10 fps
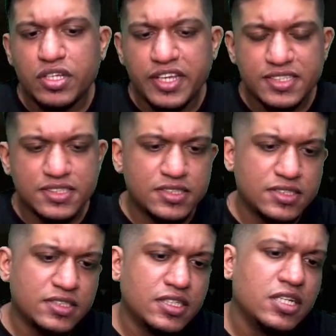
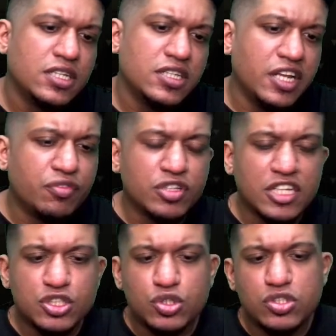Yes, 3-4.
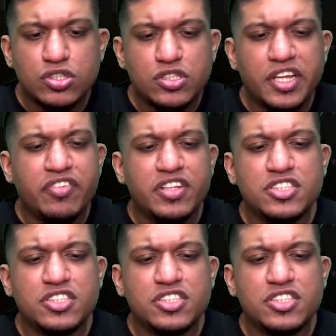That's 3 wins